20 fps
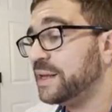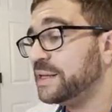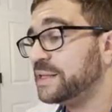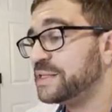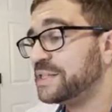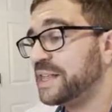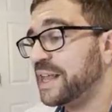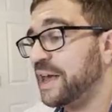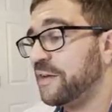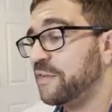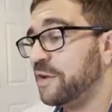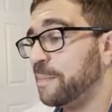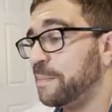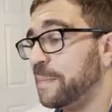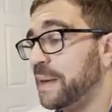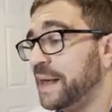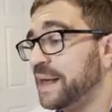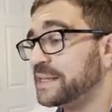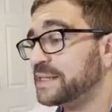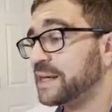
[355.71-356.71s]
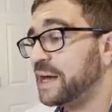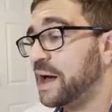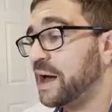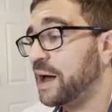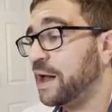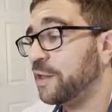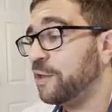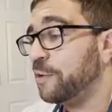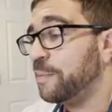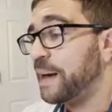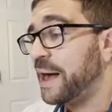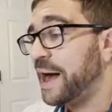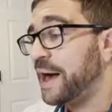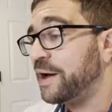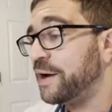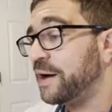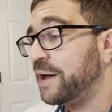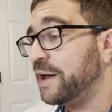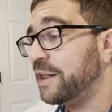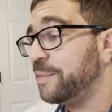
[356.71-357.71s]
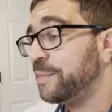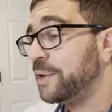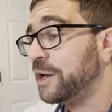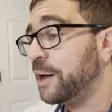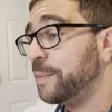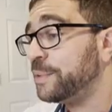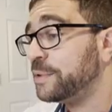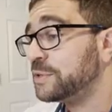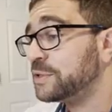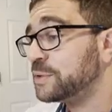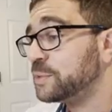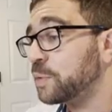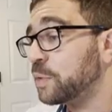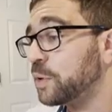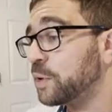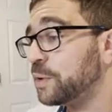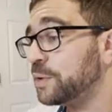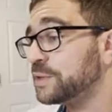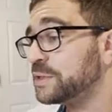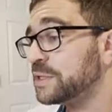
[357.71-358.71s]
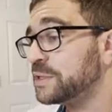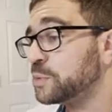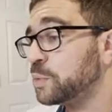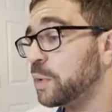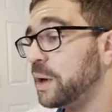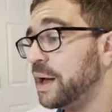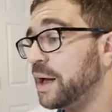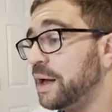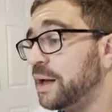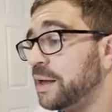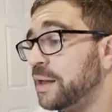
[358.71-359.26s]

They have an amazing holo pattern on them. A couple swirls as well.